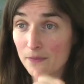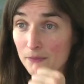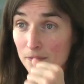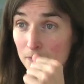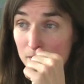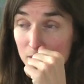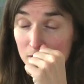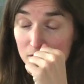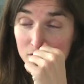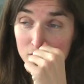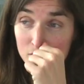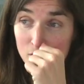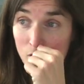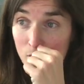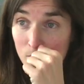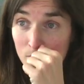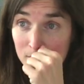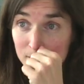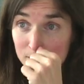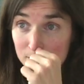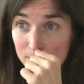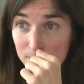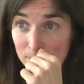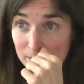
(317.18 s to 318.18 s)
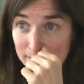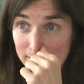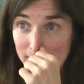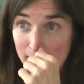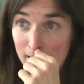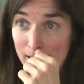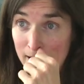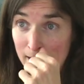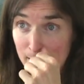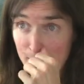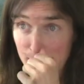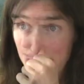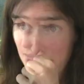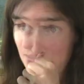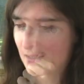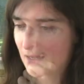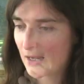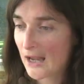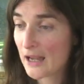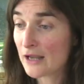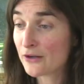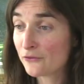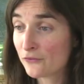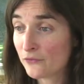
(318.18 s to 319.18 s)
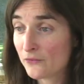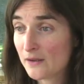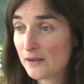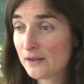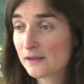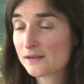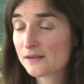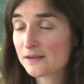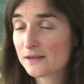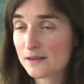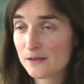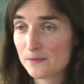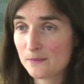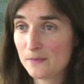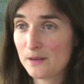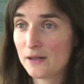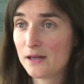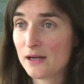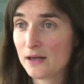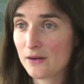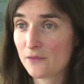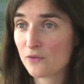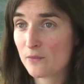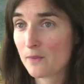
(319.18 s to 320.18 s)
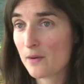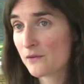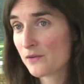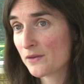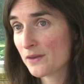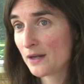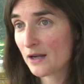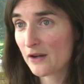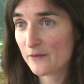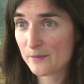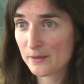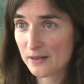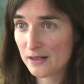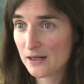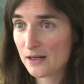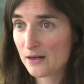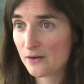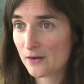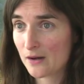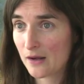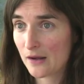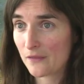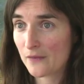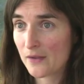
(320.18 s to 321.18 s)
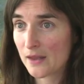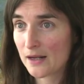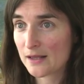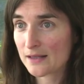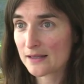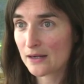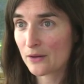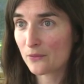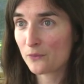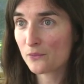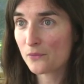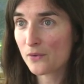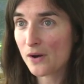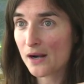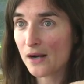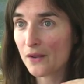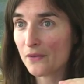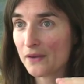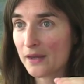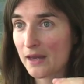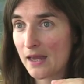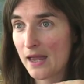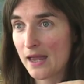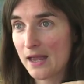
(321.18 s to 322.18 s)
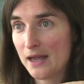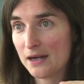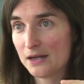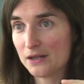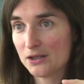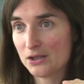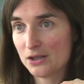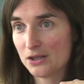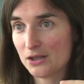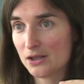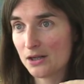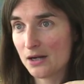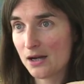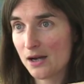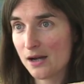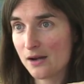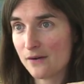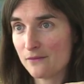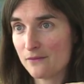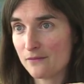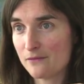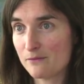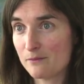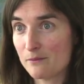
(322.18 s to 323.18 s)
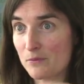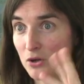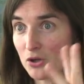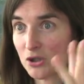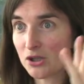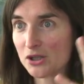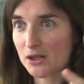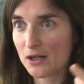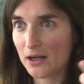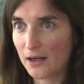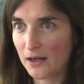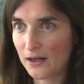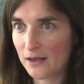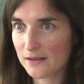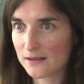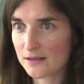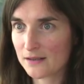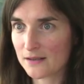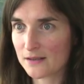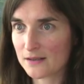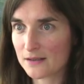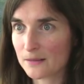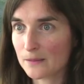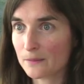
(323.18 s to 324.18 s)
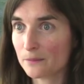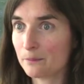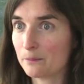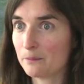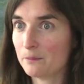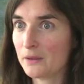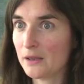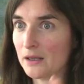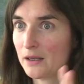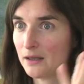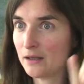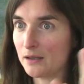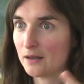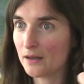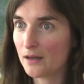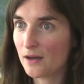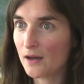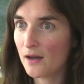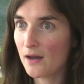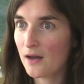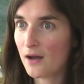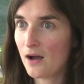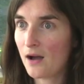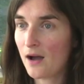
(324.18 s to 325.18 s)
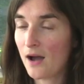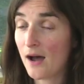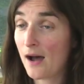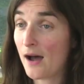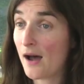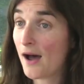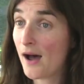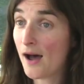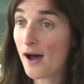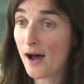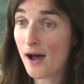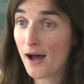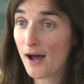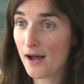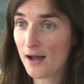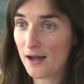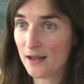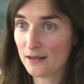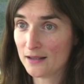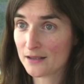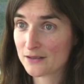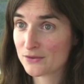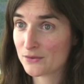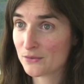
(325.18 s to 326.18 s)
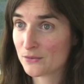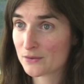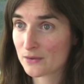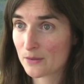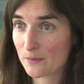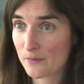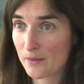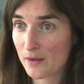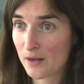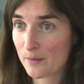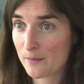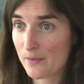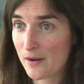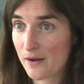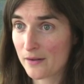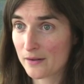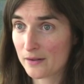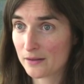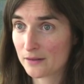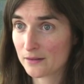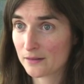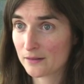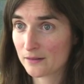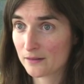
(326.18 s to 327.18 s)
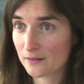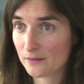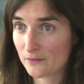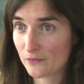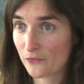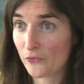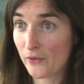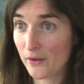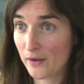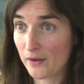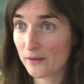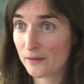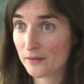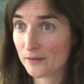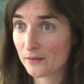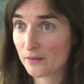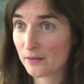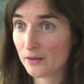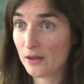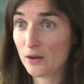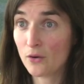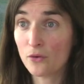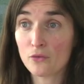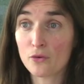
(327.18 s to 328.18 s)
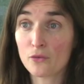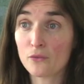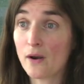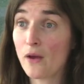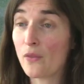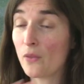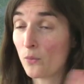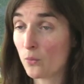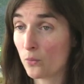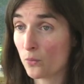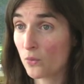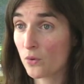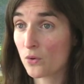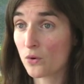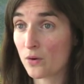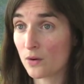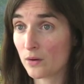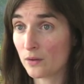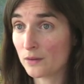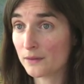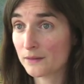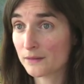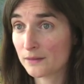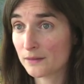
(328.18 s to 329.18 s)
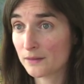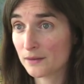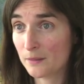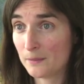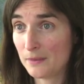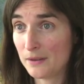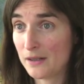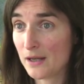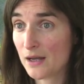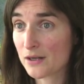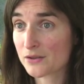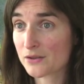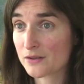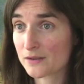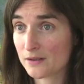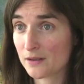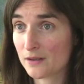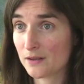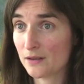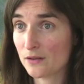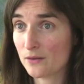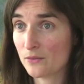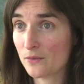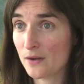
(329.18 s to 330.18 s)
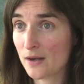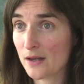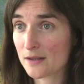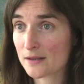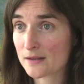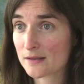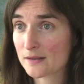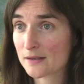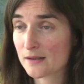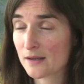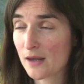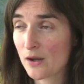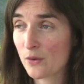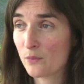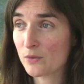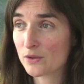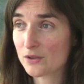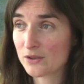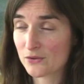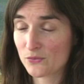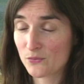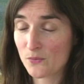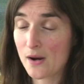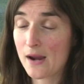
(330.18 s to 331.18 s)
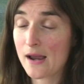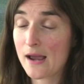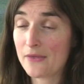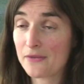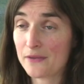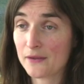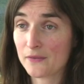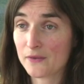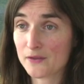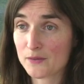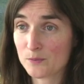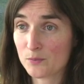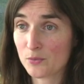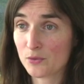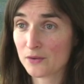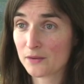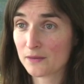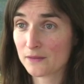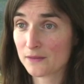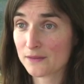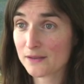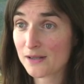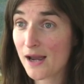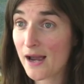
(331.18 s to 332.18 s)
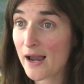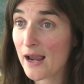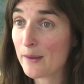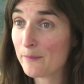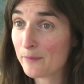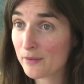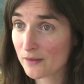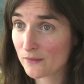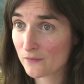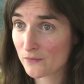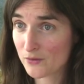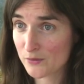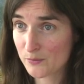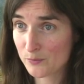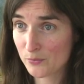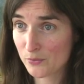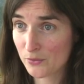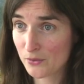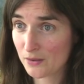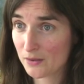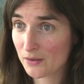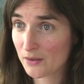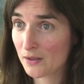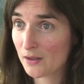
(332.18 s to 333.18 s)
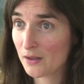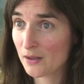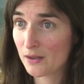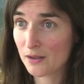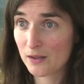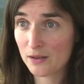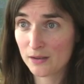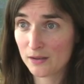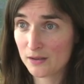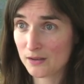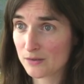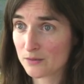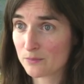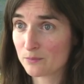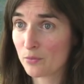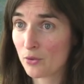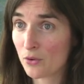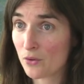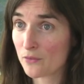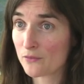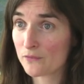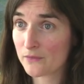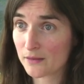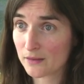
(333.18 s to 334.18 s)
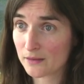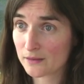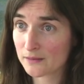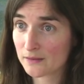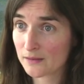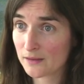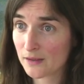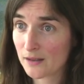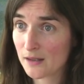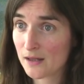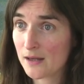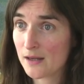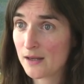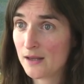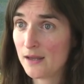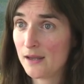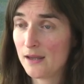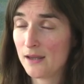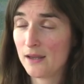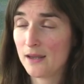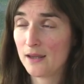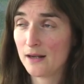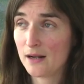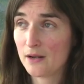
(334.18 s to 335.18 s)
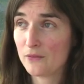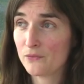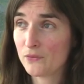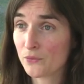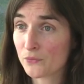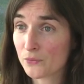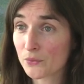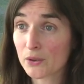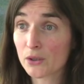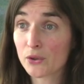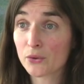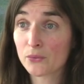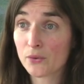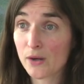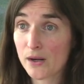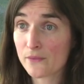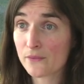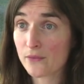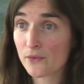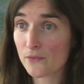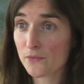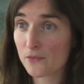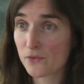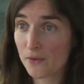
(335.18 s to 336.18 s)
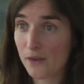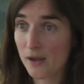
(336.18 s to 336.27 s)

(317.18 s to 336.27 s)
there's no one doing that. It feels to me, from everything I've been hearing, that it's like right on the edge of burgeoning into this big, aha, let's do something about it thing around the world. I mean, not just in the U S, which is why I think this book, the timing of this book is perfect. And I feel really grateful for